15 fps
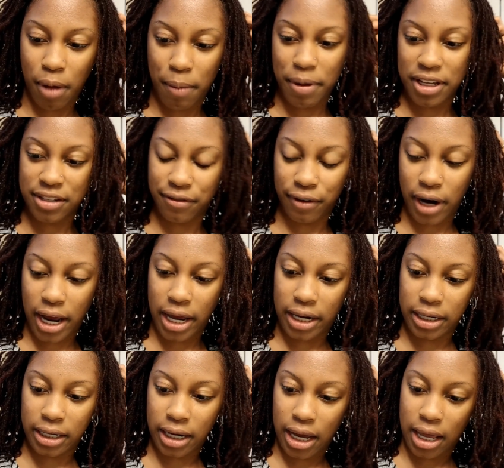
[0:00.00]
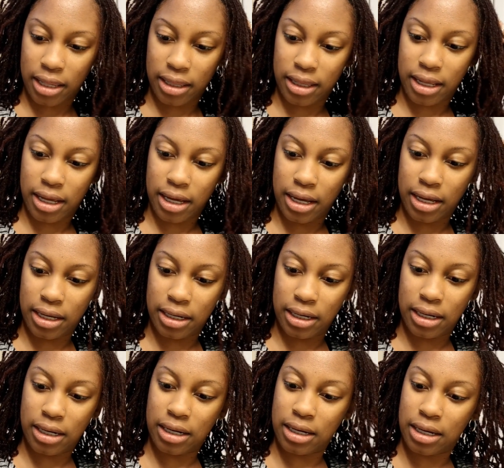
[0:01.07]
my best friend, and
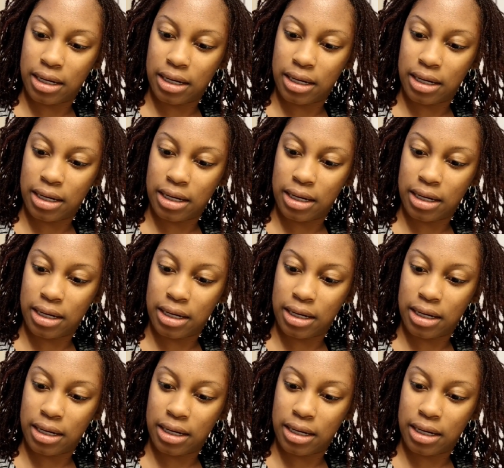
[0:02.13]
then